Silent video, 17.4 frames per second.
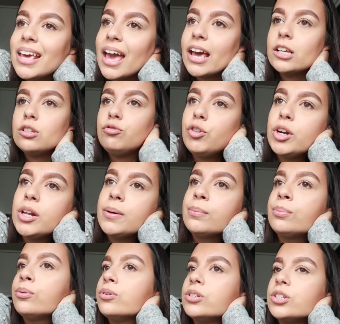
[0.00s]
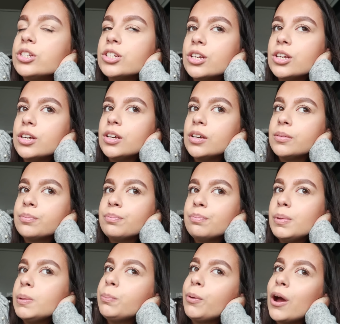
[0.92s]
yeah, it's really important to
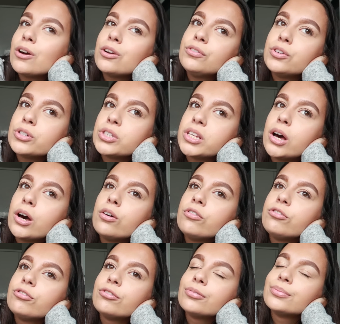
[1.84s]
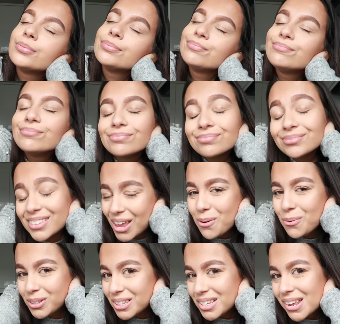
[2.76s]
be proud of yourself
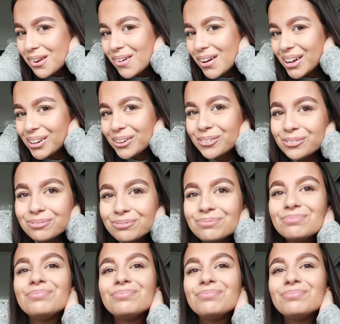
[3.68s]
once in a while